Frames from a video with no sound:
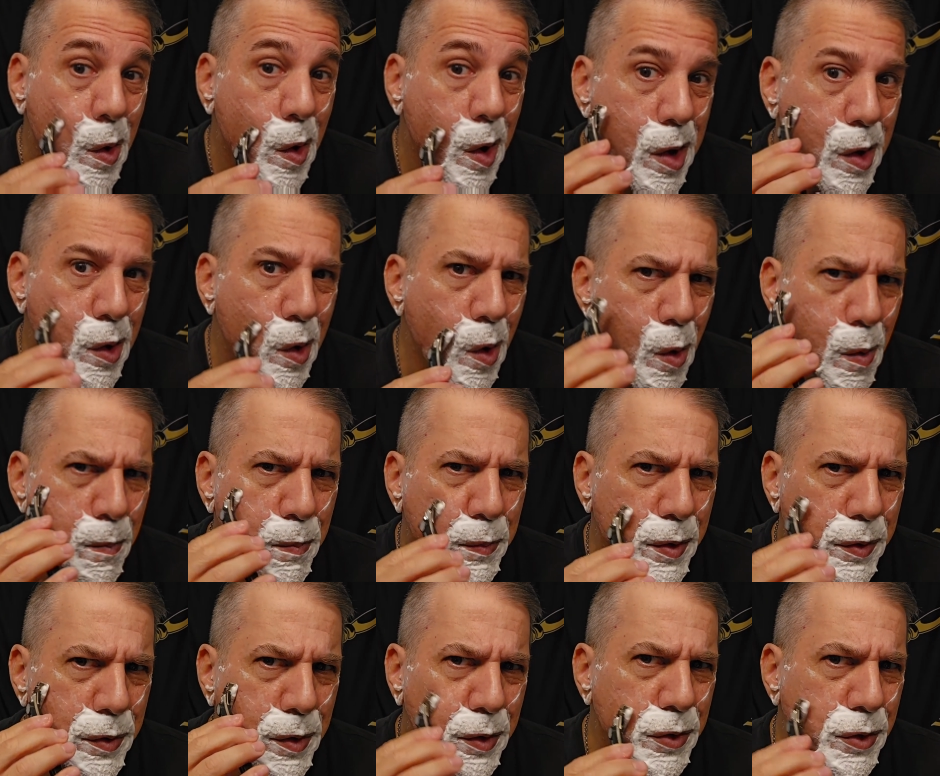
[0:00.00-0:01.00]
I hope
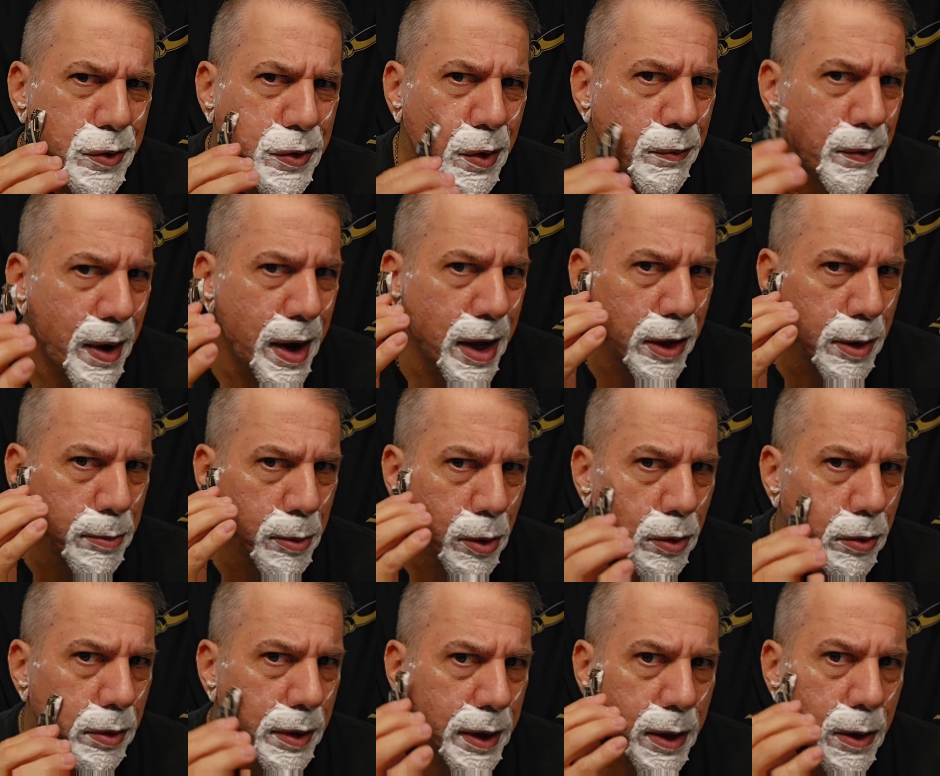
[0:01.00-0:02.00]
that this is
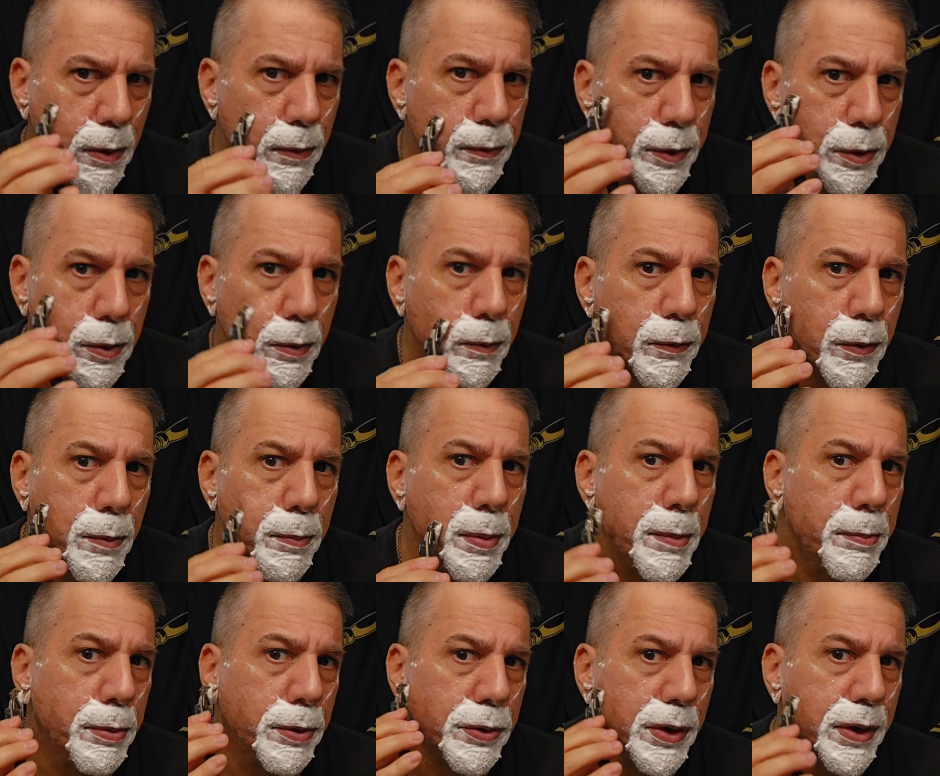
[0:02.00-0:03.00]
available here for
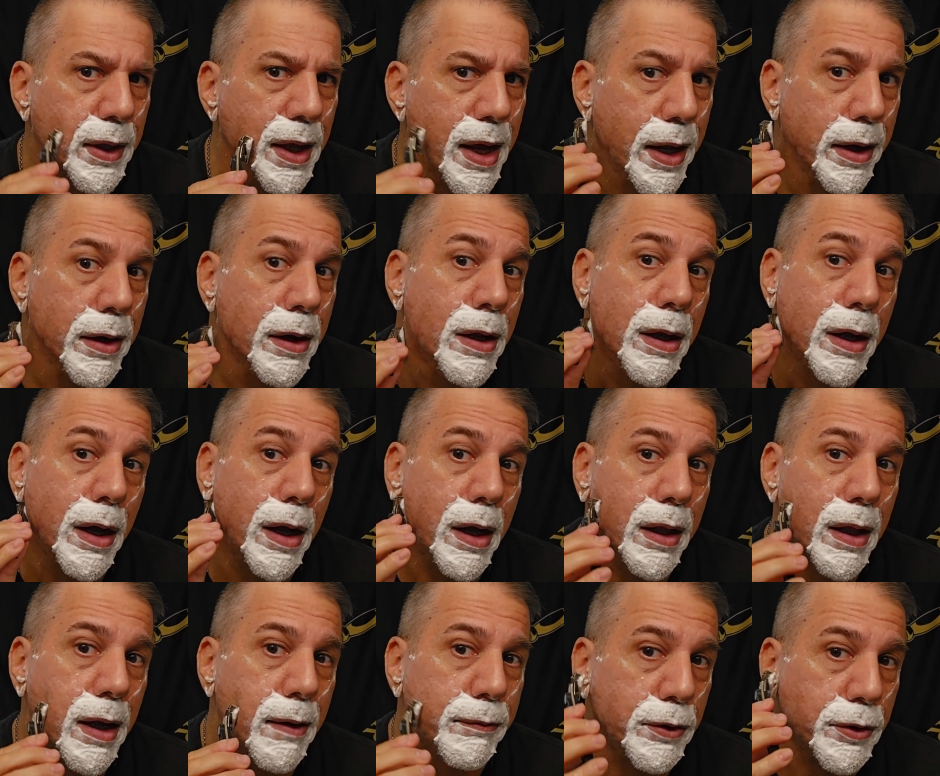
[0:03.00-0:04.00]
people to get.
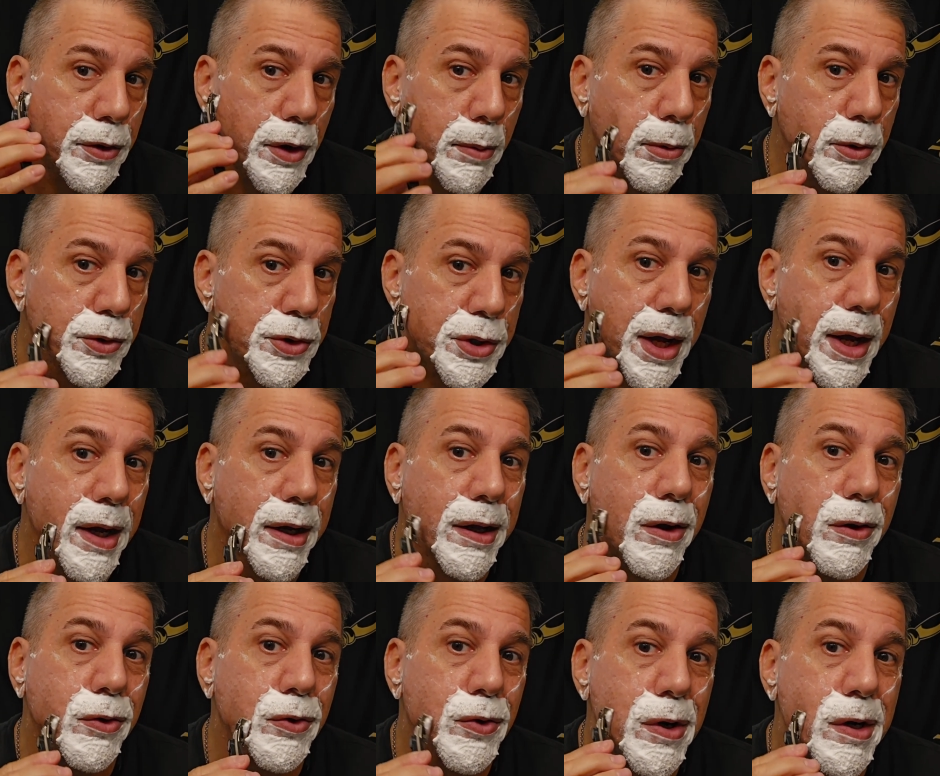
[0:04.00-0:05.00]
I'll have to double check.
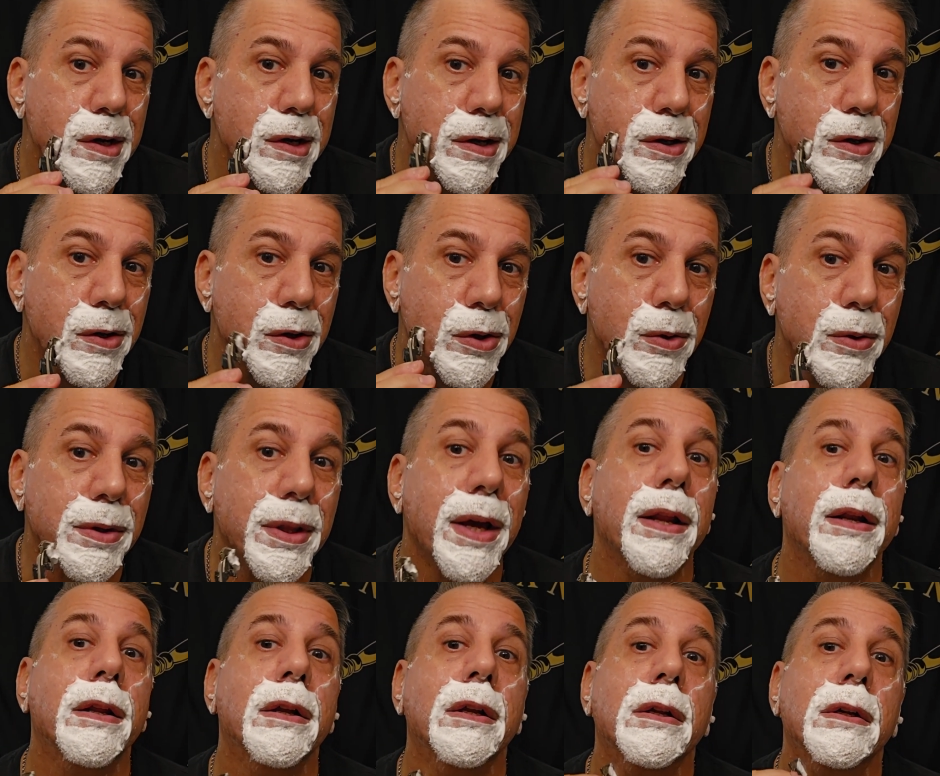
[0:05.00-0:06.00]
I'll try to include
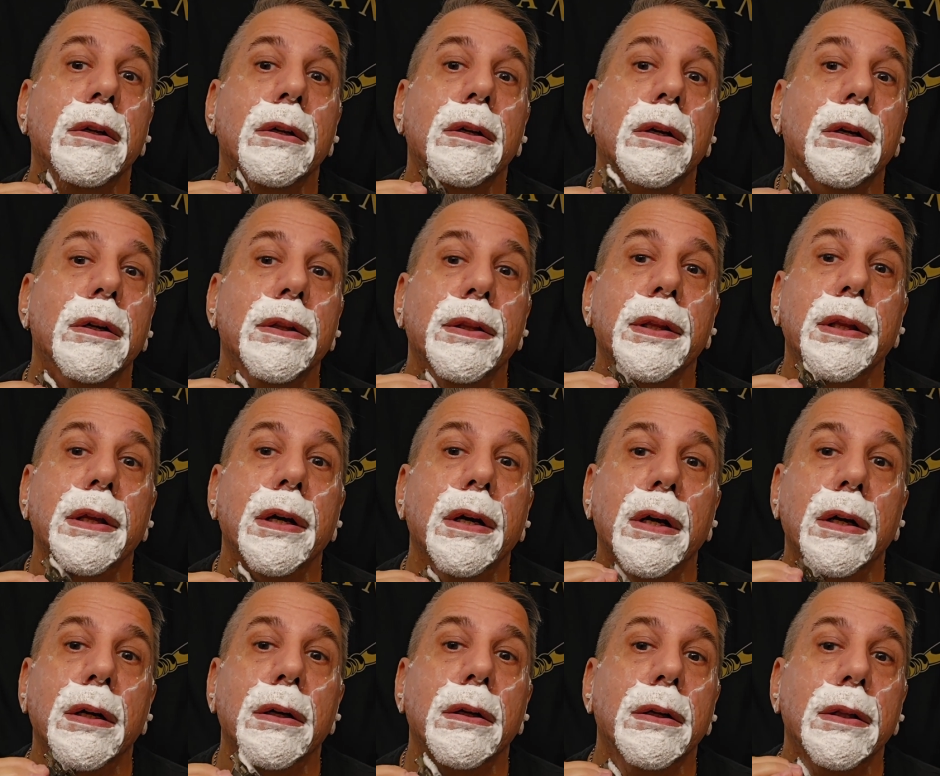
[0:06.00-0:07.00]
that on
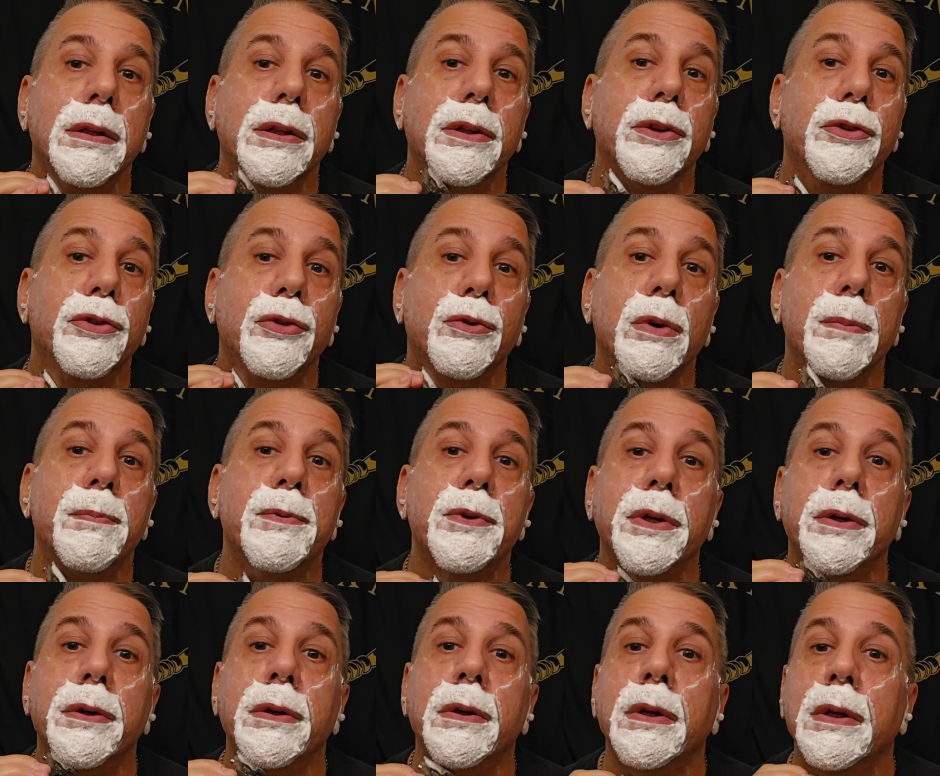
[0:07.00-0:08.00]
the in the
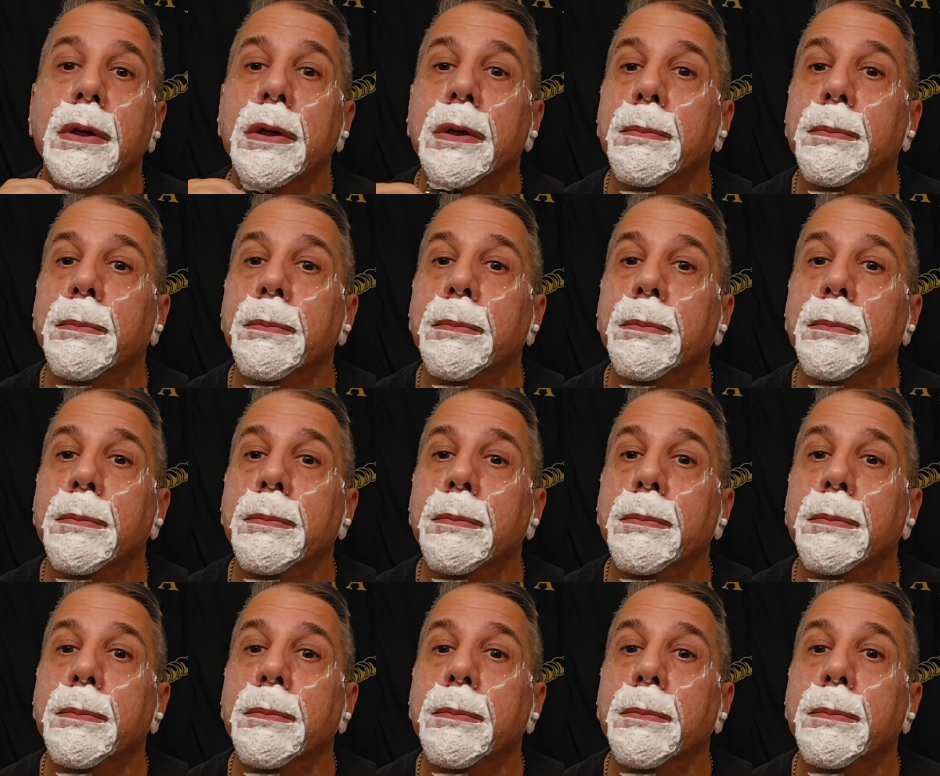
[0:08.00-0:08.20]
description.